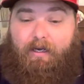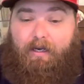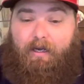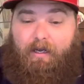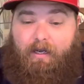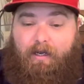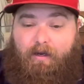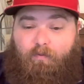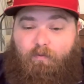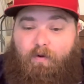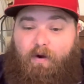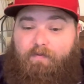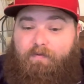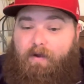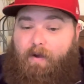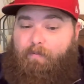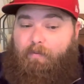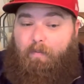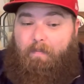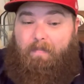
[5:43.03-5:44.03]
Rough
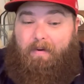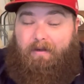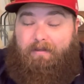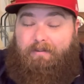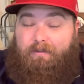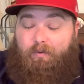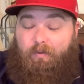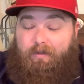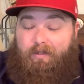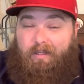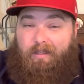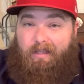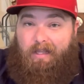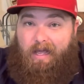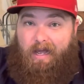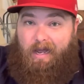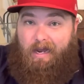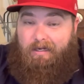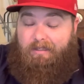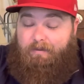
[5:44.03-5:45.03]
couple months with the
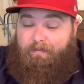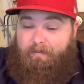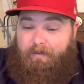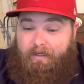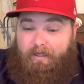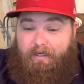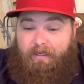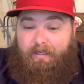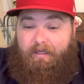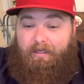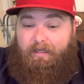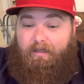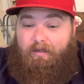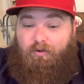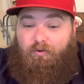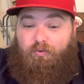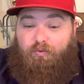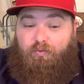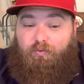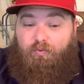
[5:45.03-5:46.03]
locks, but he
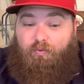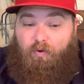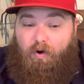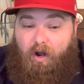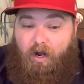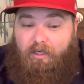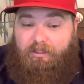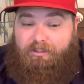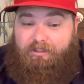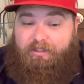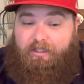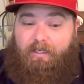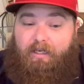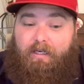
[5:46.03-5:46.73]
crushed